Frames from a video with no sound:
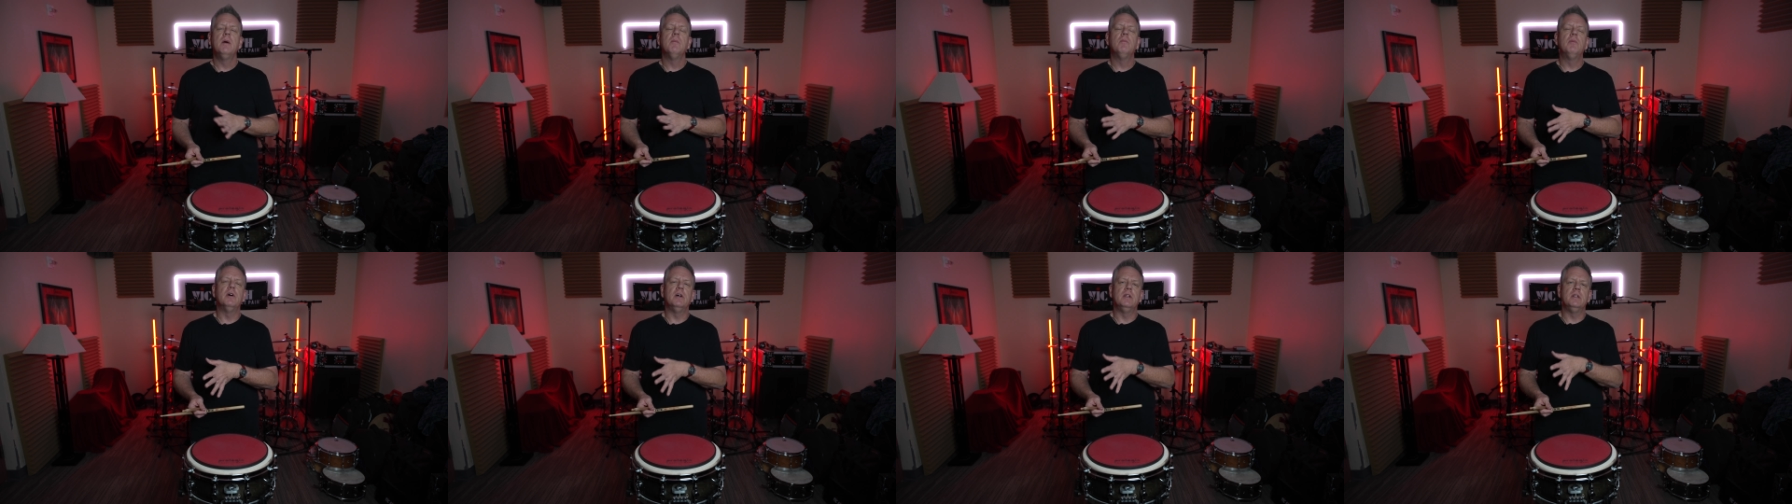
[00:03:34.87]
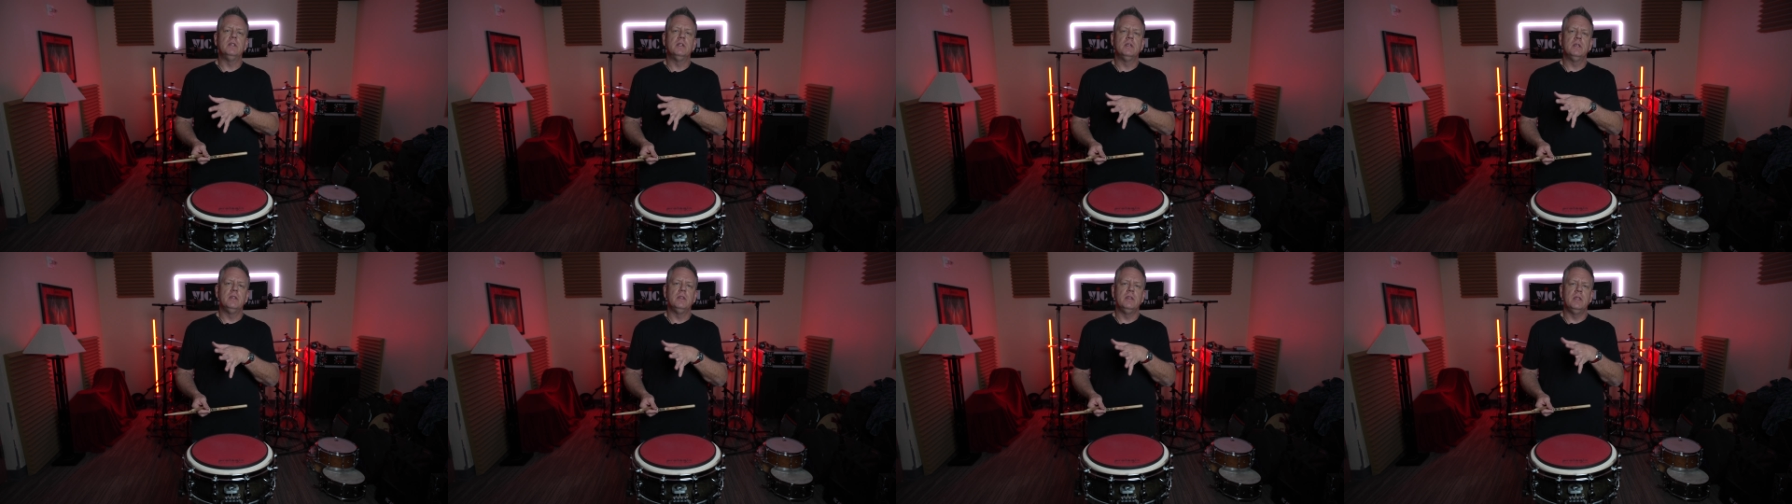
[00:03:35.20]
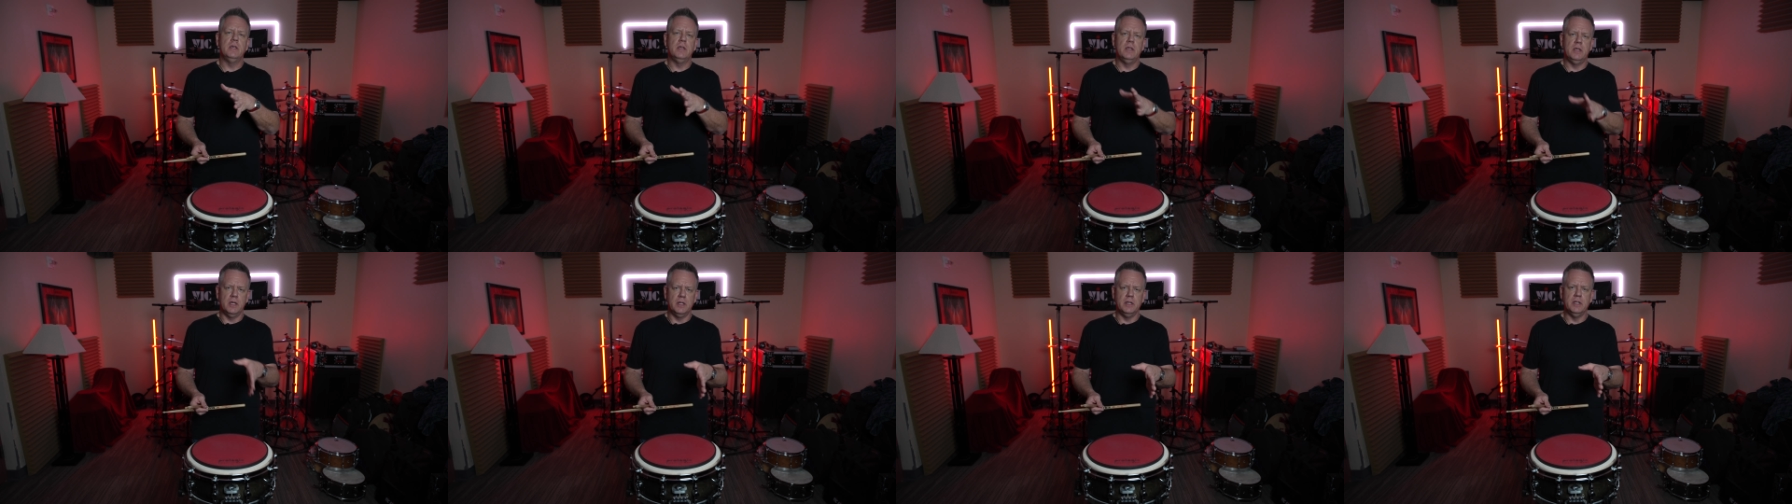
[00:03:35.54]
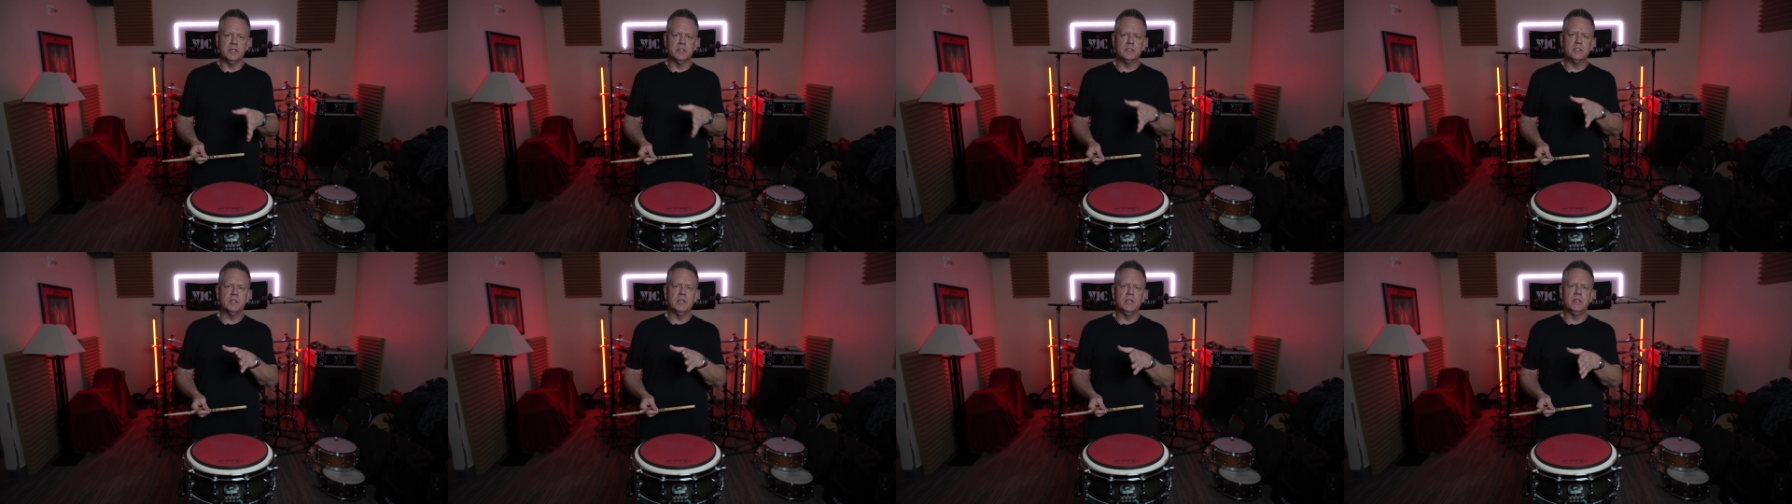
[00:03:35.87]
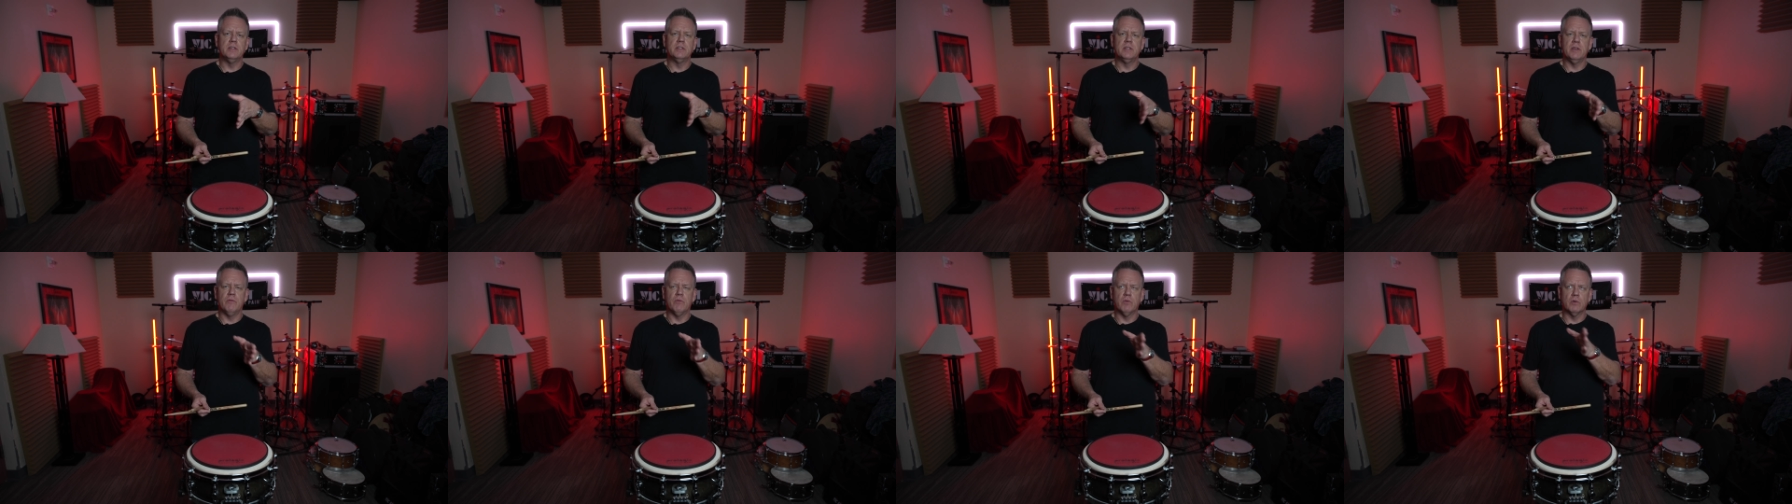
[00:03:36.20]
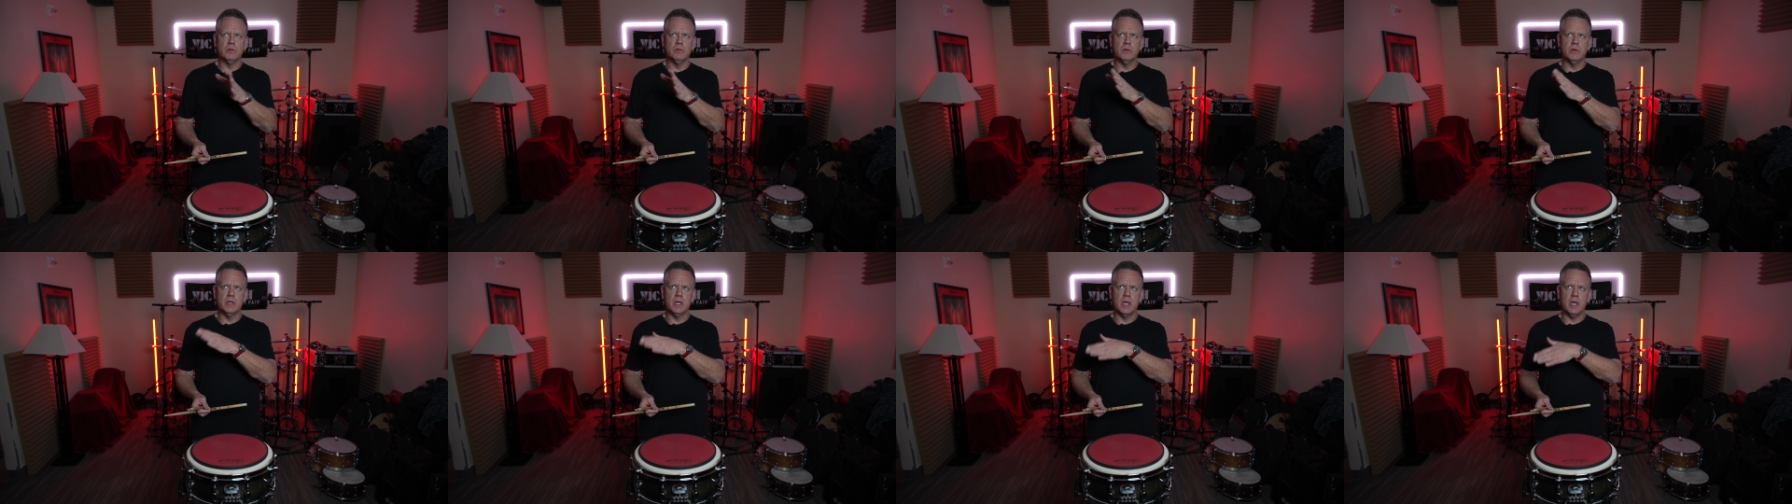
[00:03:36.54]
But initially, if we're
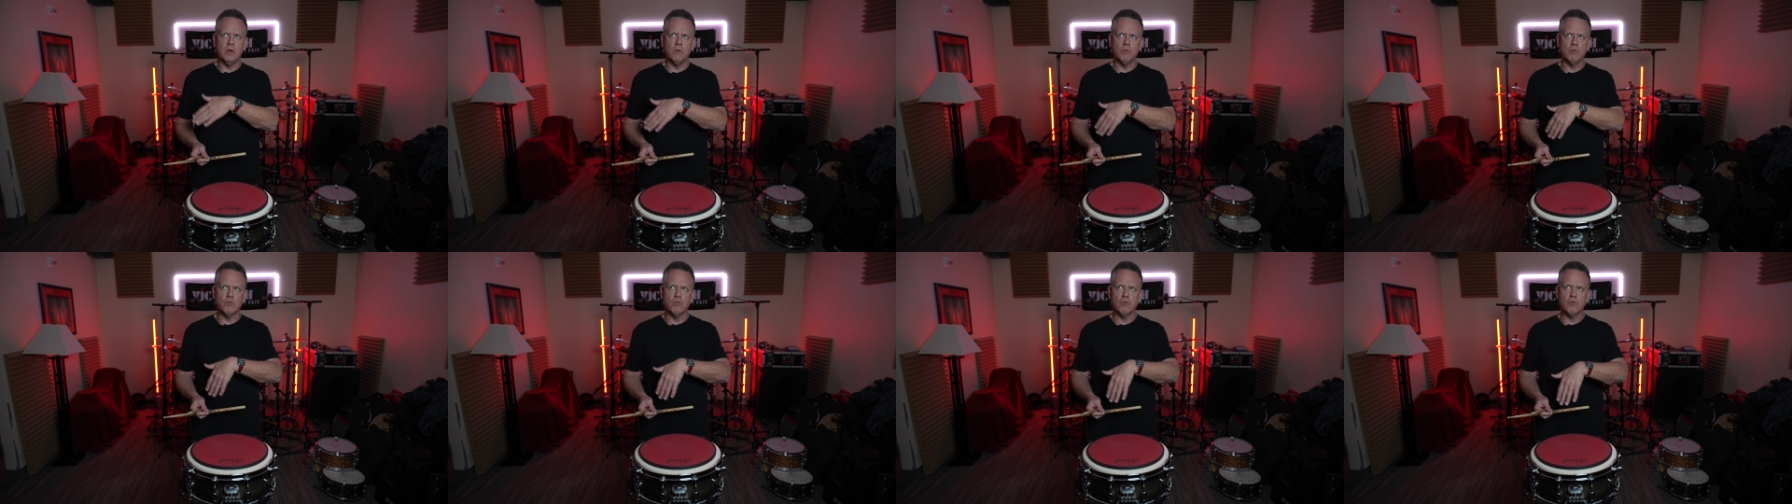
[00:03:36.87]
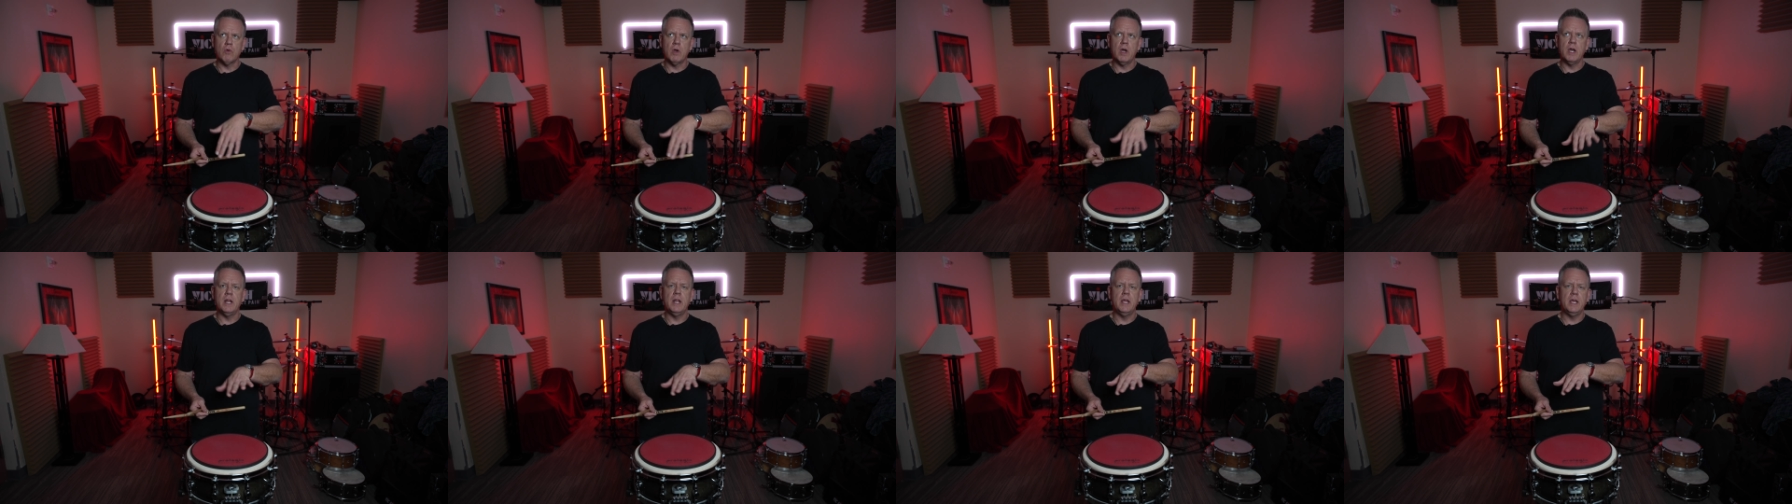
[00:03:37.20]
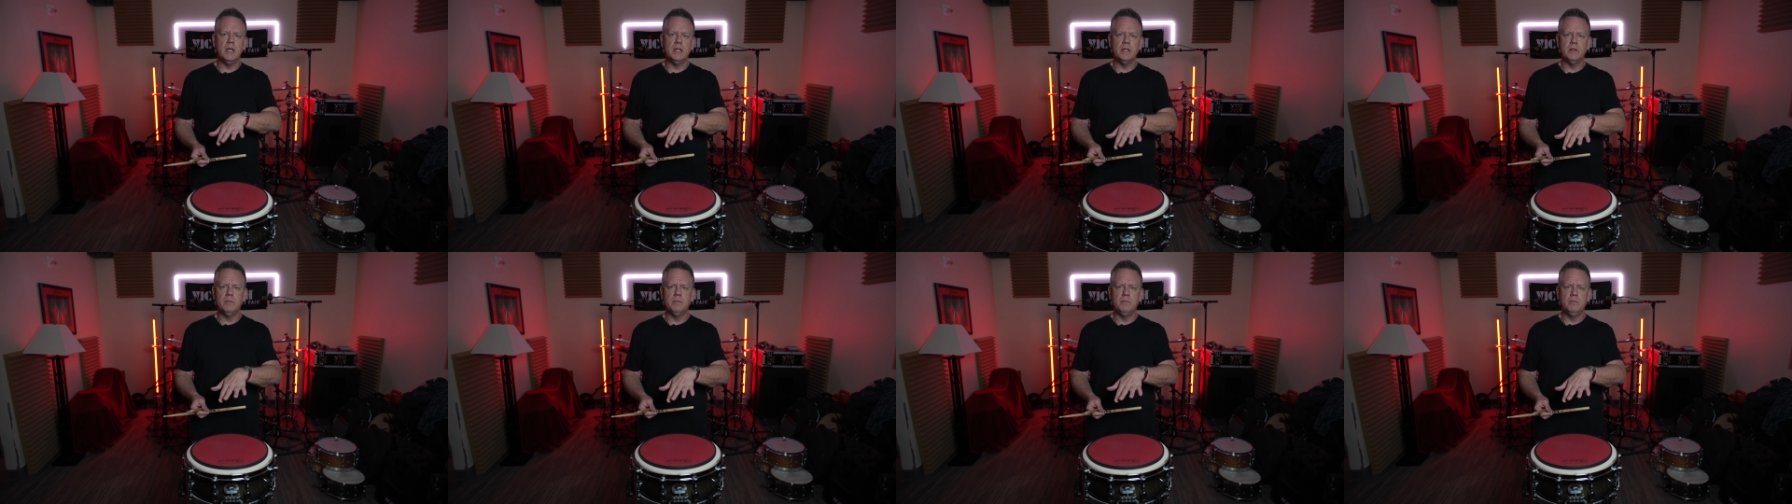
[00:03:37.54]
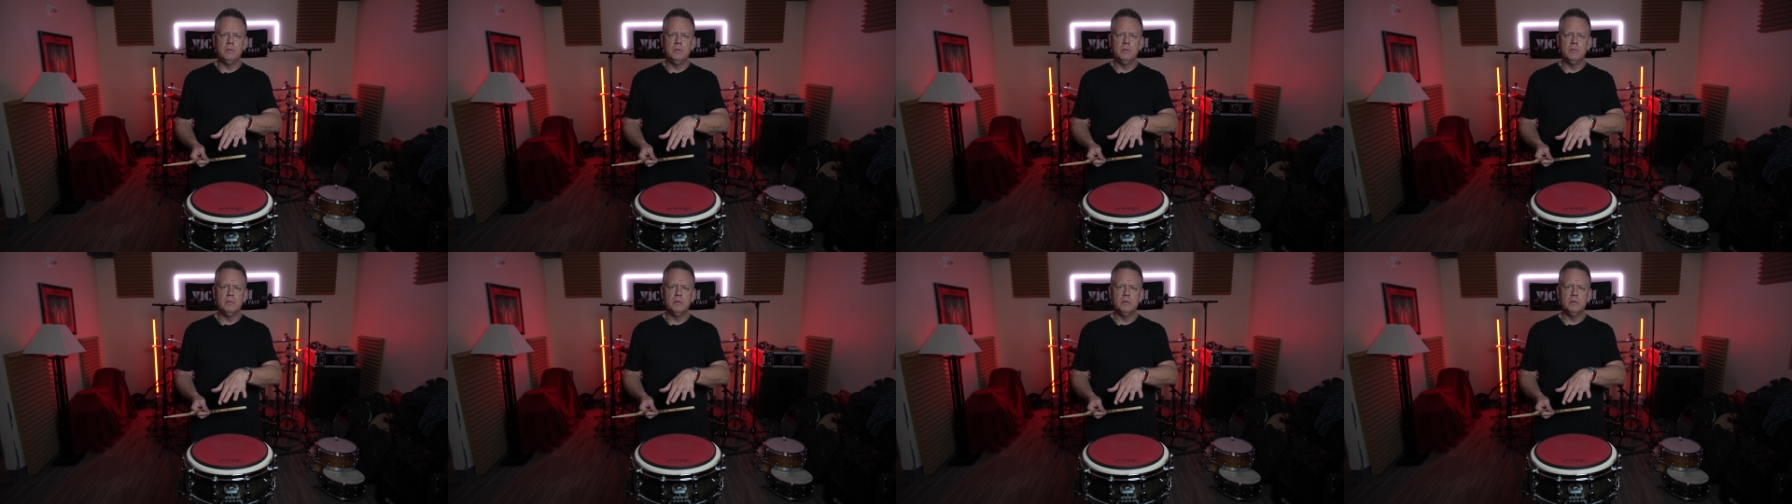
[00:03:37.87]
doing a right-handed